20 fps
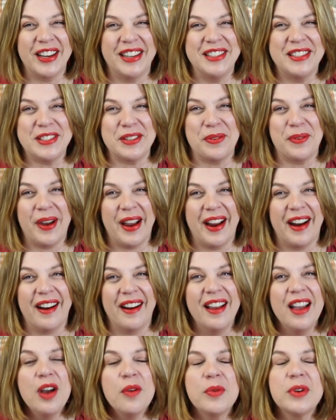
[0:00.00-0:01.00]
wanted to
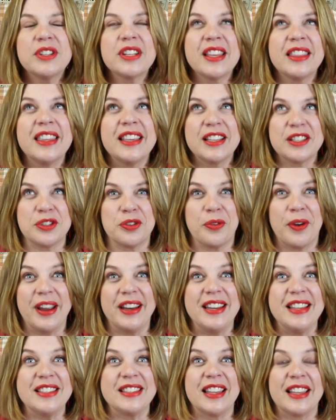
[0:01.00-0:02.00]
wear, which I think is
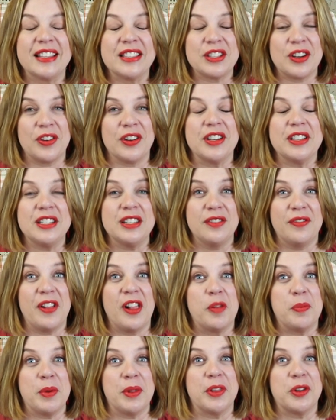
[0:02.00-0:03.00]
great. He's like starting to
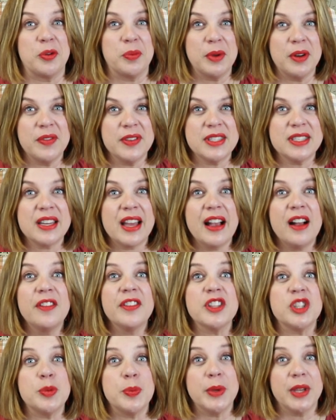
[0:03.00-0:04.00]
develop a little bit of a
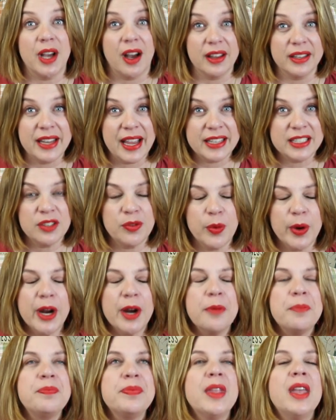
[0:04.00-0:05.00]
style that's beyond
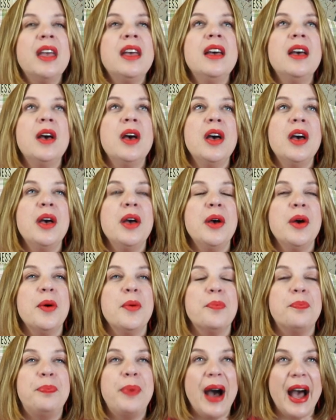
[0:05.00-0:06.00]
activewear.
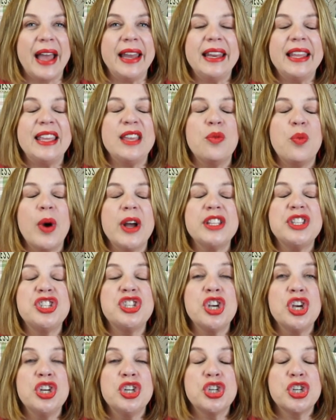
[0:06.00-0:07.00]
But he
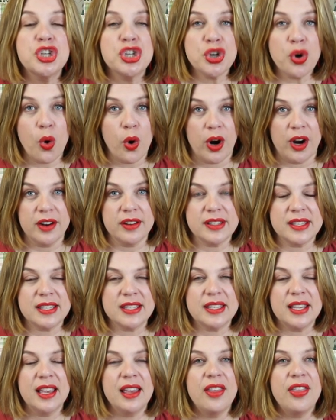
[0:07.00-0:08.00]
wants
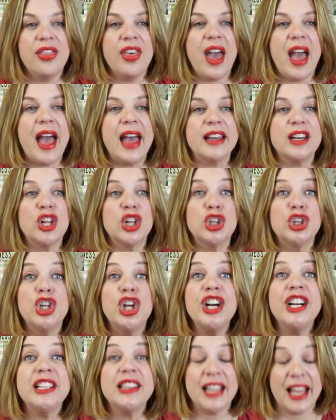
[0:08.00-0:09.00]
shorts that
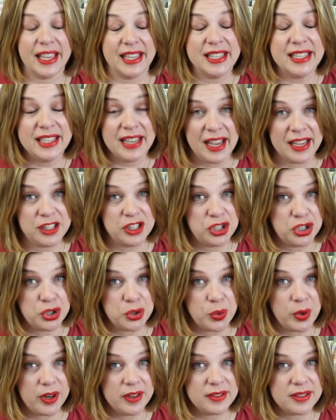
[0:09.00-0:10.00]
look like nice
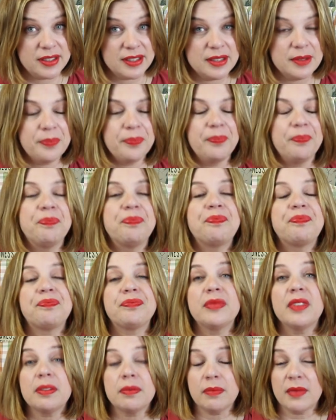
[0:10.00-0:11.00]
shorts,
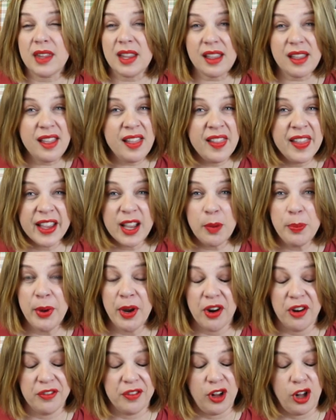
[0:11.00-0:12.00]
like a
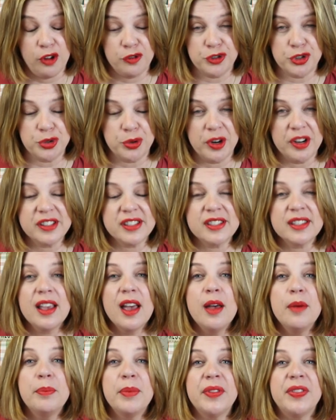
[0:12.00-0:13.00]
pair of golf shorts,
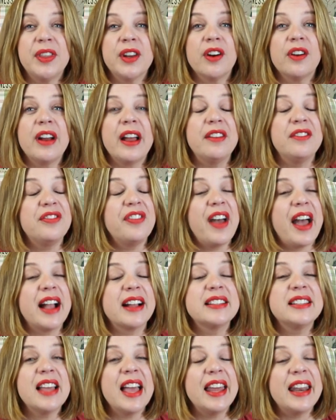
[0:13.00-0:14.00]
but that are in
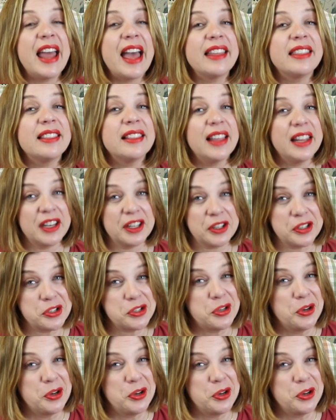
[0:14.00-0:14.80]
fact an athletic